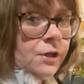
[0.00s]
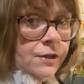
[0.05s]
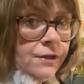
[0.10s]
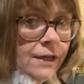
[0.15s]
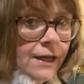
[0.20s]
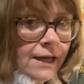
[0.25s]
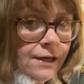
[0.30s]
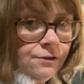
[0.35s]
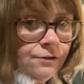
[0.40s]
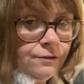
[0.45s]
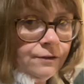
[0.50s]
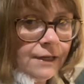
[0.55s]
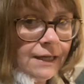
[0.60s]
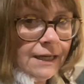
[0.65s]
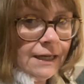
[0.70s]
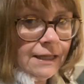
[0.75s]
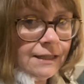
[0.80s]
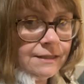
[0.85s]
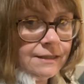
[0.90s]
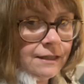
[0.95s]
to get another
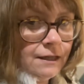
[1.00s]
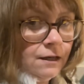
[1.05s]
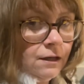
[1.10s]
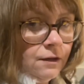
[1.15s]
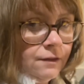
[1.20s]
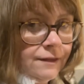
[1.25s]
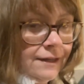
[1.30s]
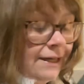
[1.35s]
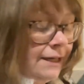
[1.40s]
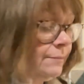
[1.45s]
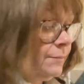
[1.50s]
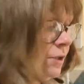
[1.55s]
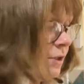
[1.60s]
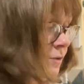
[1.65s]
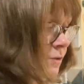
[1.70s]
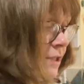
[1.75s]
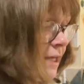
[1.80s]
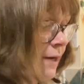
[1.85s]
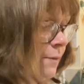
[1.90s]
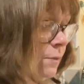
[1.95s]
glass cloth out
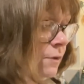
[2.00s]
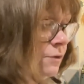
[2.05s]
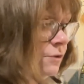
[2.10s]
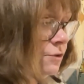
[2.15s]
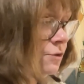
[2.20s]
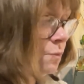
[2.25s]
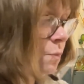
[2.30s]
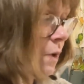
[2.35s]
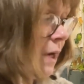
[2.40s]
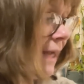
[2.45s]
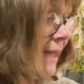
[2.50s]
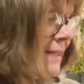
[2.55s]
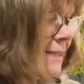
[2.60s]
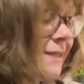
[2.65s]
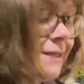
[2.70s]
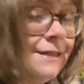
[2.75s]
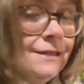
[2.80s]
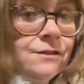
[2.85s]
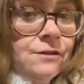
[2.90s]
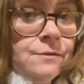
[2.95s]
because that one's wet
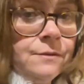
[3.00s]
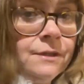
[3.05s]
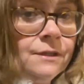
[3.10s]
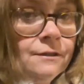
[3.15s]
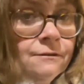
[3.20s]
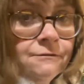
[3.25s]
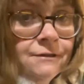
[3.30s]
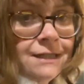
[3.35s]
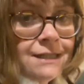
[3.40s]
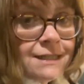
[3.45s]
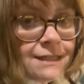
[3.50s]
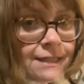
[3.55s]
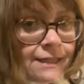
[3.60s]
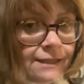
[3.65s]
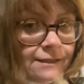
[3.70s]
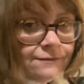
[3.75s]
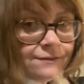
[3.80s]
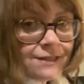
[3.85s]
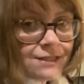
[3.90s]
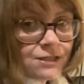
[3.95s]
and I don't want to risk leaving